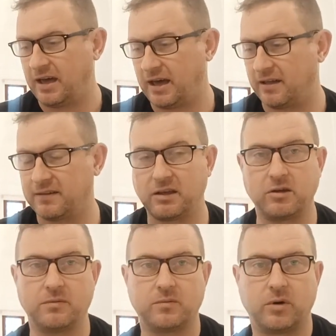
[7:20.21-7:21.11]
And then
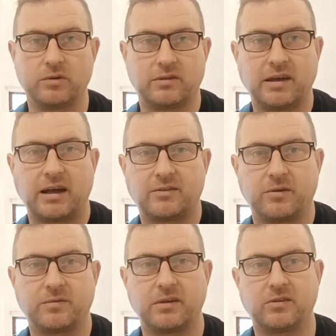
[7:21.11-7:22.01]
you've got the tax
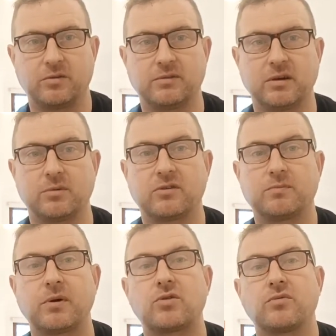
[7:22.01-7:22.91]
office who deal with
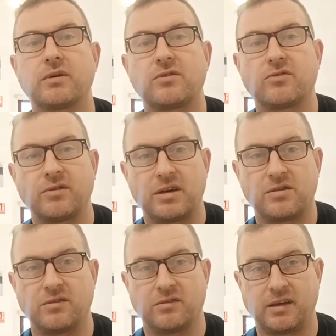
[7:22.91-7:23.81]
special
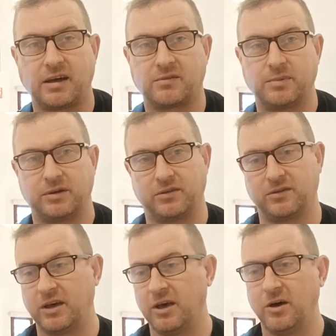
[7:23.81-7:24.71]
registrations tax, because